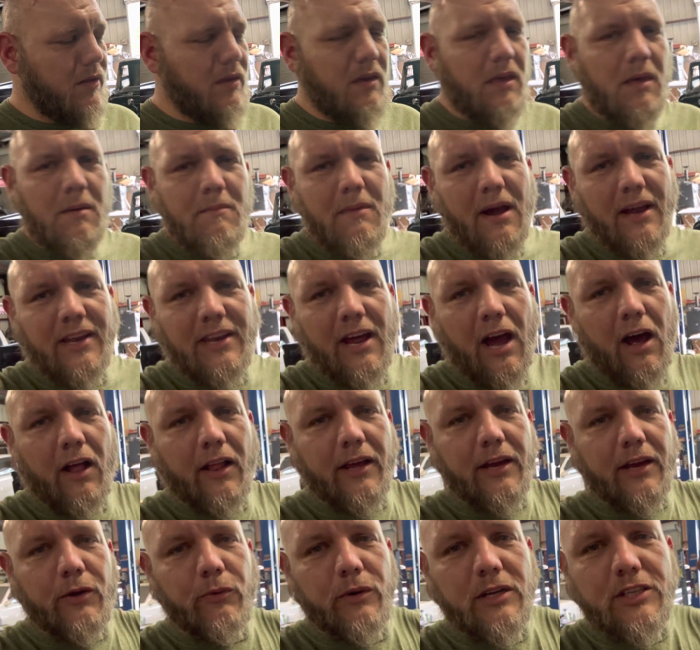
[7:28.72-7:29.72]
my
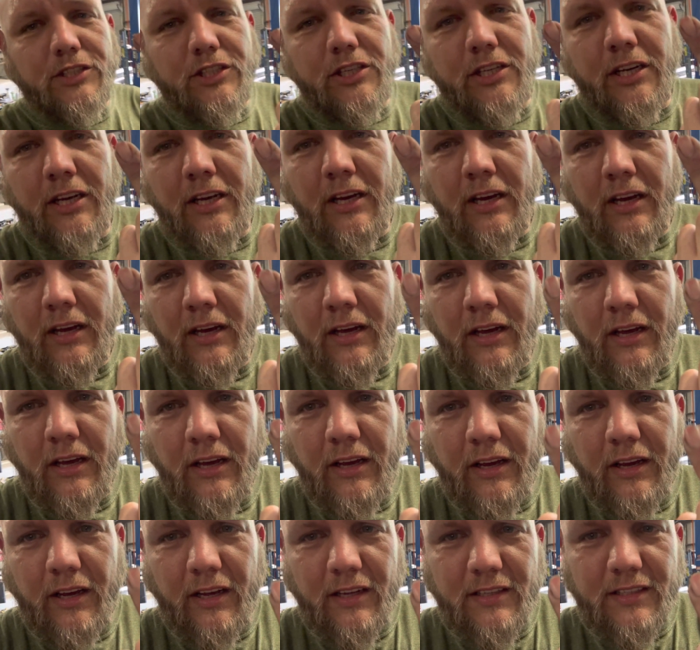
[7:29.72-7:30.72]
dolly, which
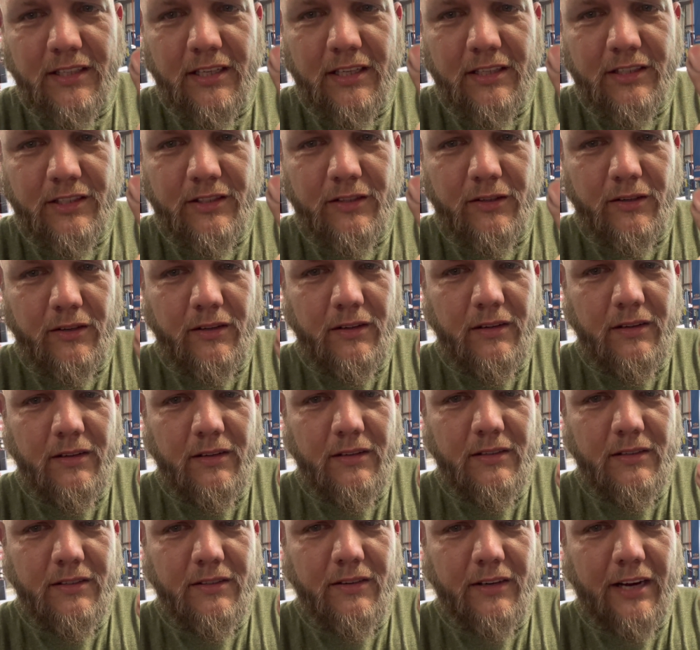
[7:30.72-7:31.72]
you can see it still
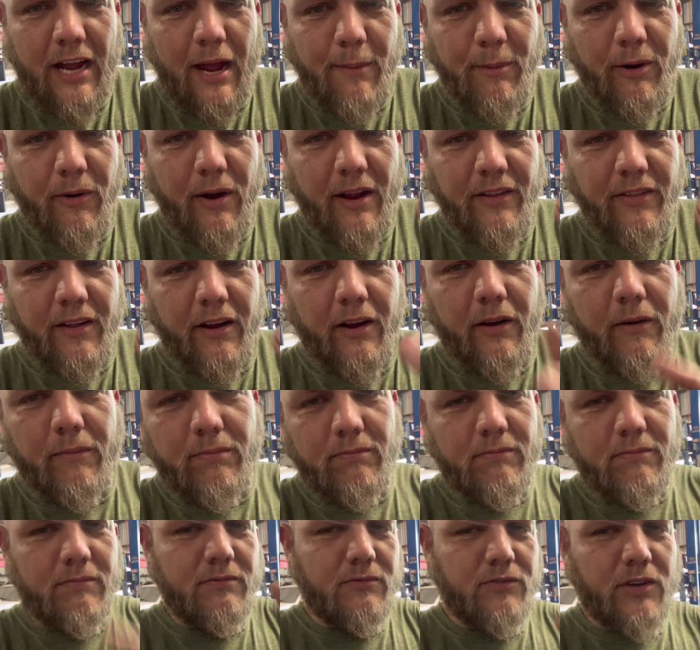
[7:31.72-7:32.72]
got me right there,
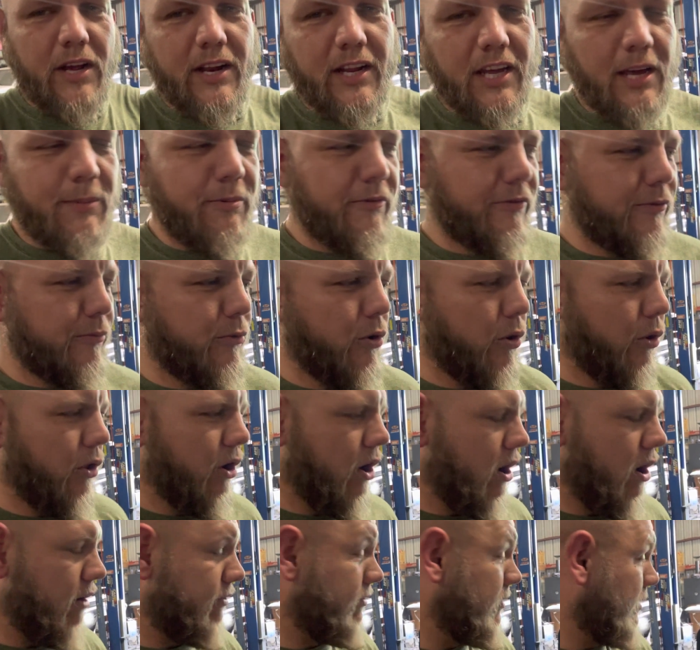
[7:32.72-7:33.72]
trying to keep it from rolling off.